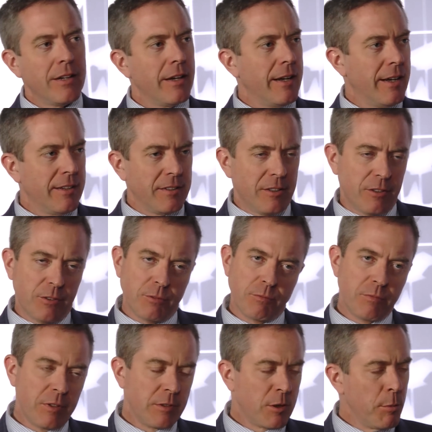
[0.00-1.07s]
you know,
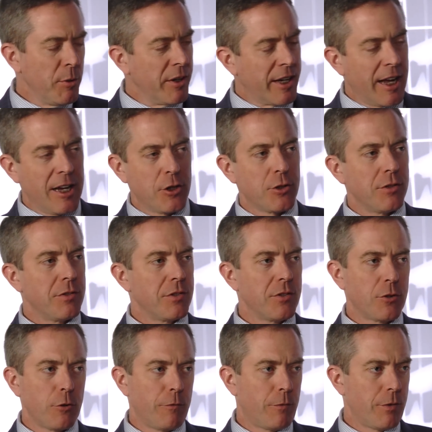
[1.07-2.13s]
communications and
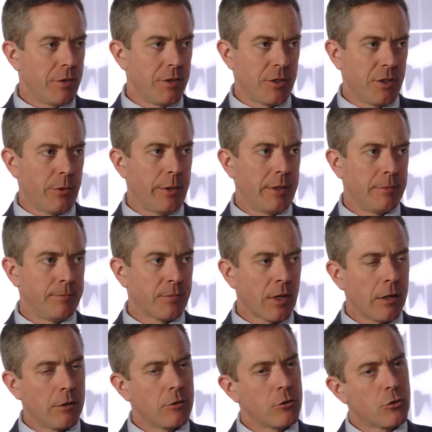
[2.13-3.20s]
so forth and so on.
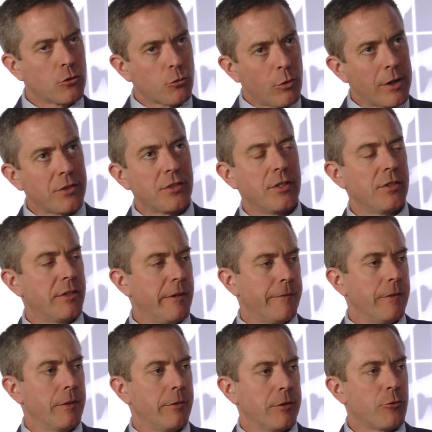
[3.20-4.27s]
Trust is
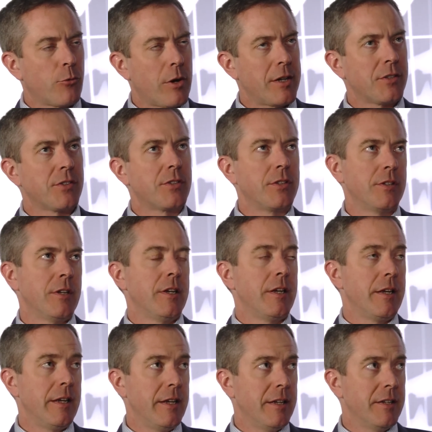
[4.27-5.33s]
different. Trust
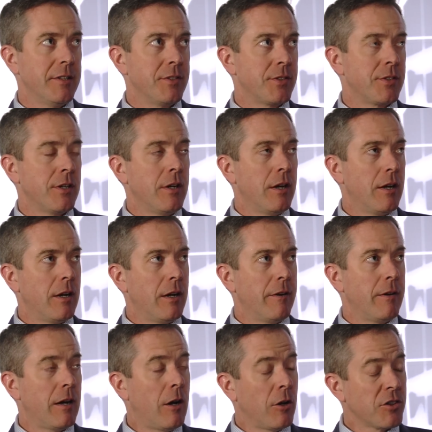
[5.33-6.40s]
is
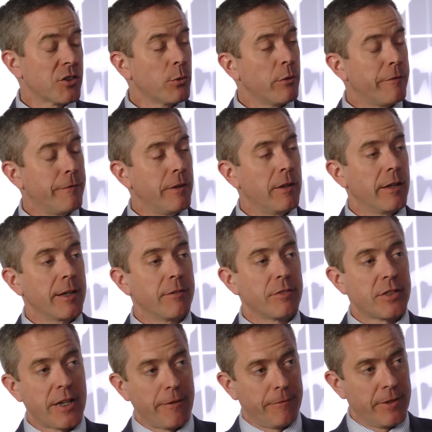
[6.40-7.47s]
also a feeling of
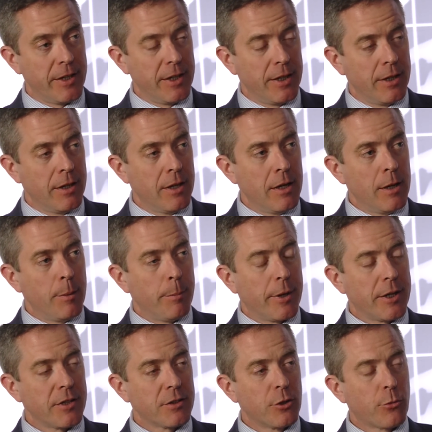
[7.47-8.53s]
safety, but
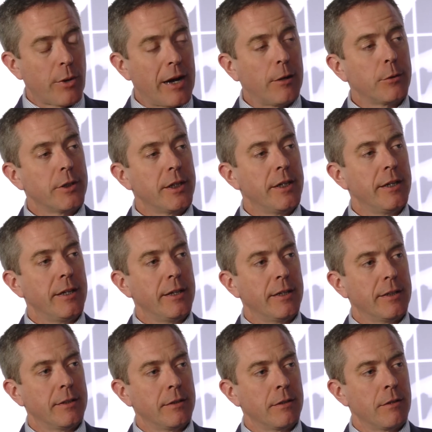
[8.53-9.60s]
it's grounded
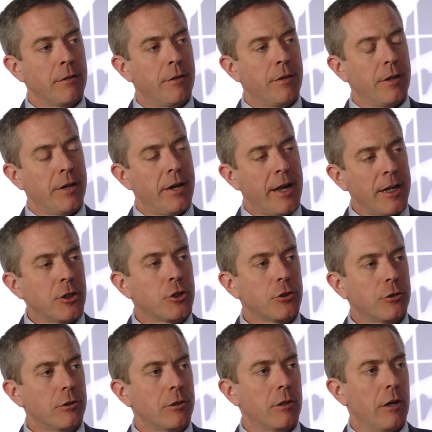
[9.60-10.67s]
in the
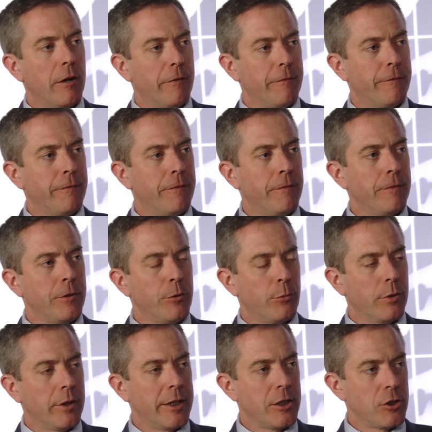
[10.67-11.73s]
nature of your
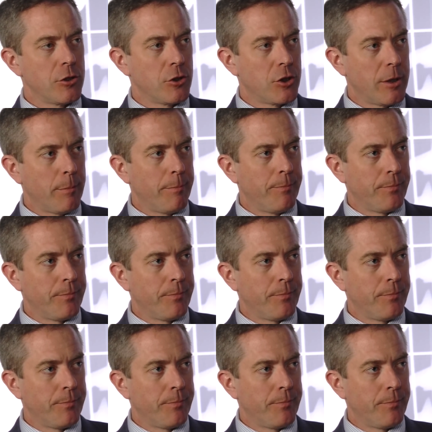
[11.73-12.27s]
relationship.